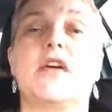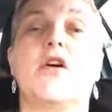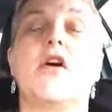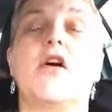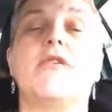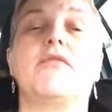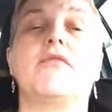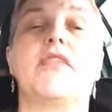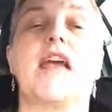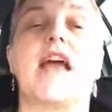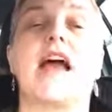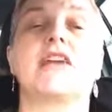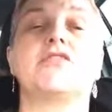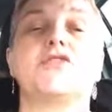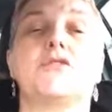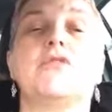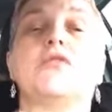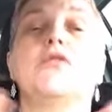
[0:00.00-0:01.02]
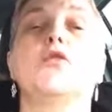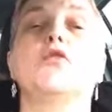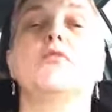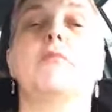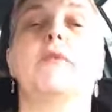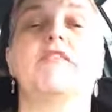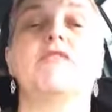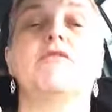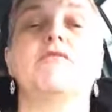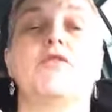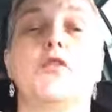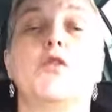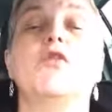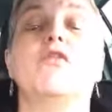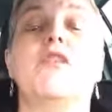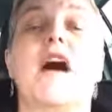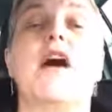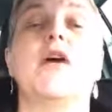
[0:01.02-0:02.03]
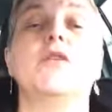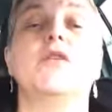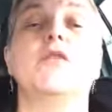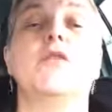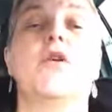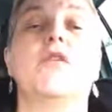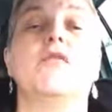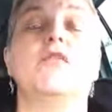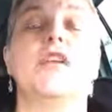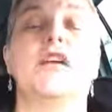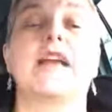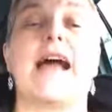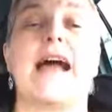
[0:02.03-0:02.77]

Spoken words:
off the actual full value of your